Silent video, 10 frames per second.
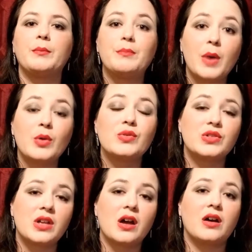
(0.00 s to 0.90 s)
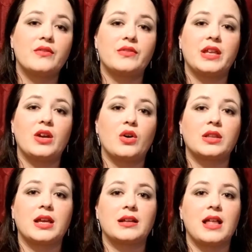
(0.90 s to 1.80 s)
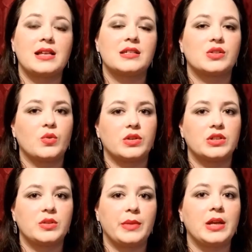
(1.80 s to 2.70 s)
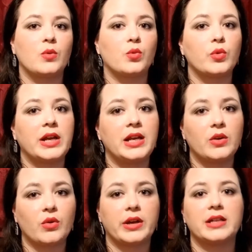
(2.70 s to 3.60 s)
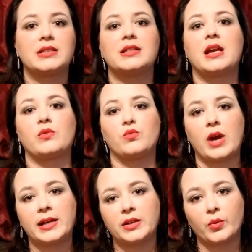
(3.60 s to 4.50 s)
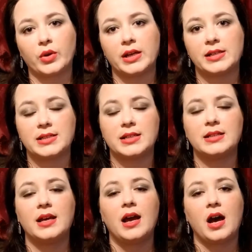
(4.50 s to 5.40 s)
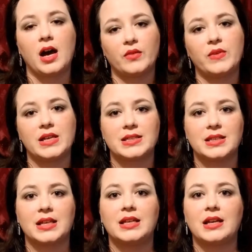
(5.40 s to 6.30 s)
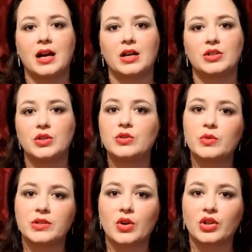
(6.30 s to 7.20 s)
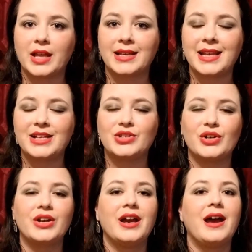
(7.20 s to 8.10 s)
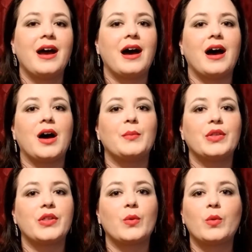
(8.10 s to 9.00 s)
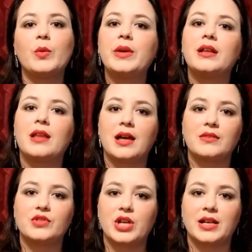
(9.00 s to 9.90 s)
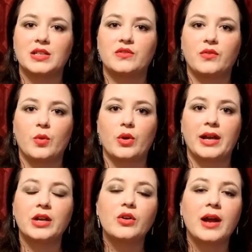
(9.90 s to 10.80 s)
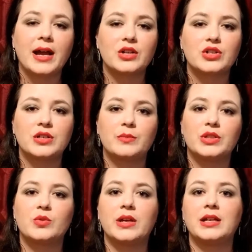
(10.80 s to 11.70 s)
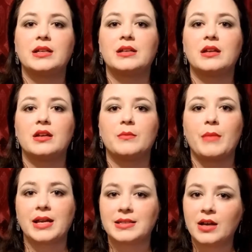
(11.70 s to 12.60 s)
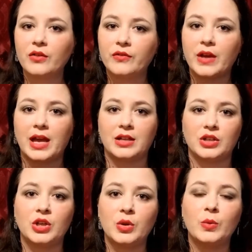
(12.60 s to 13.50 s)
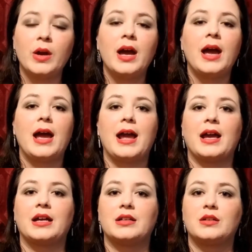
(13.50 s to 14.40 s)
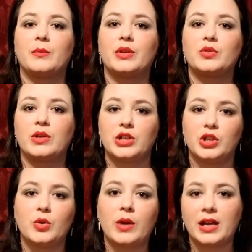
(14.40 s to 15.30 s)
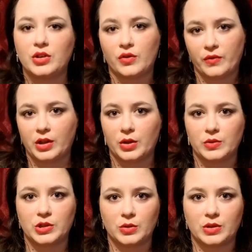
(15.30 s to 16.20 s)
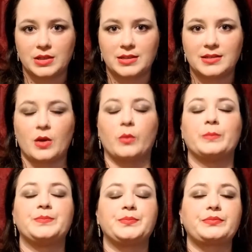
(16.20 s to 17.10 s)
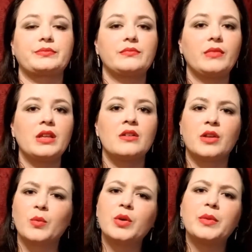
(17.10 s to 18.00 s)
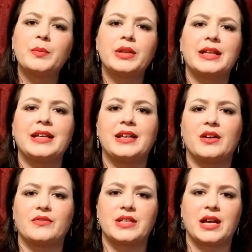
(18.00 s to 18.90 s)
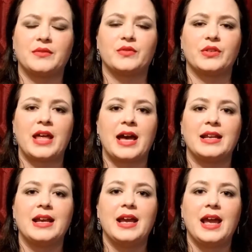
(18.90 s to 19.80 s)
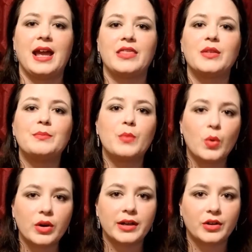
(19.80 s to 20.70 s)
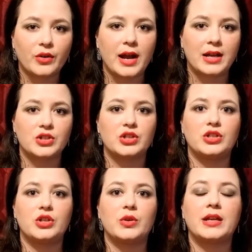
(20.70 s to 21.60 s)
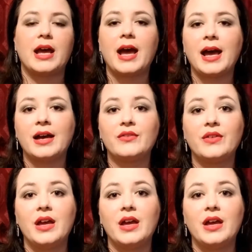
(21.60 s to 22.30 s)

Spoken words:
most of the online class is going to be reading oriented and writing oriented, obviously, due to its online nature. But there will be a lot of chance for interaction between myself and between you and your fellow students. So there will be plenty of time for that, and the more interaction you can have,